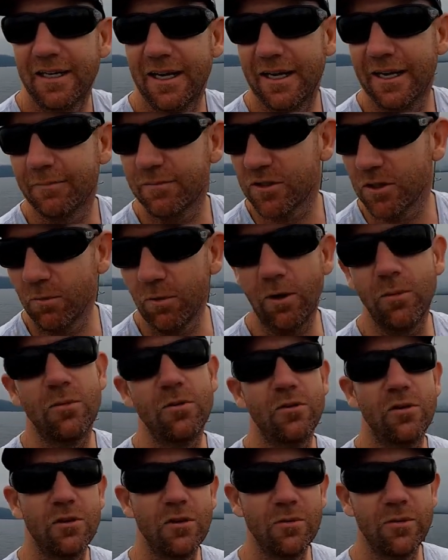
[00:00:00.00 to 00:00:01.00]
Um, so what
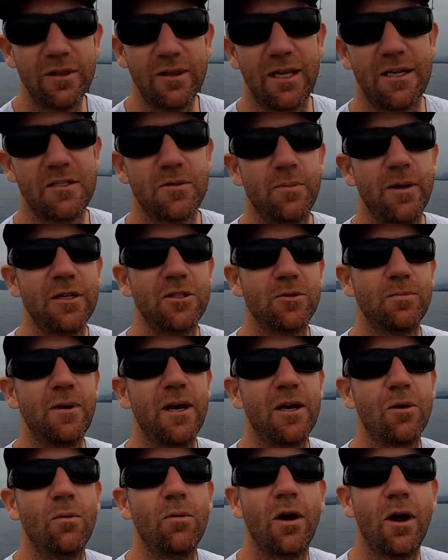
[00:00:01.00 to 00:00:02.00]
we'll do with that Spanish
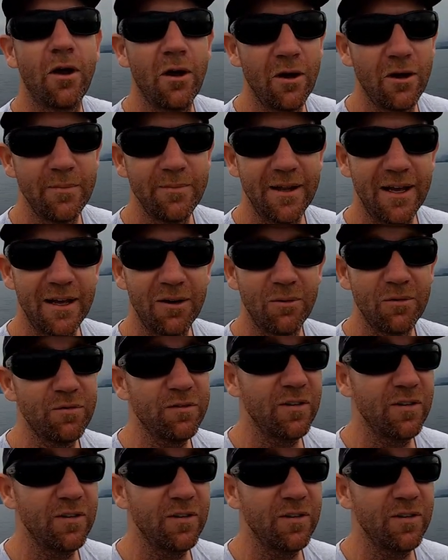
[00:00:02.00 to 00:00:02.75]
mac, we'll go home now, we'll